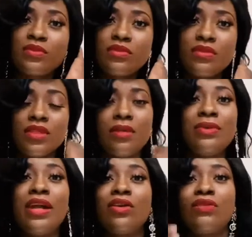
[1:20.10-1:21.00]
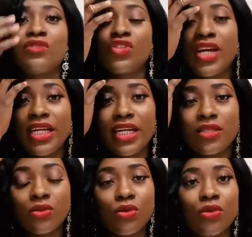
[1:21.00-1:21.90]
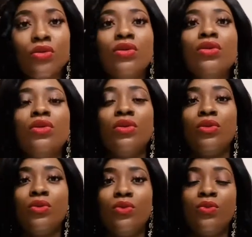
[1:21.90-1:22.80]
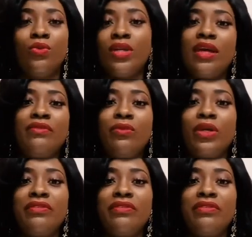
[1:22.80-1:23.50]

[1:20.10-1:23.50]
brand of trainers or whatever.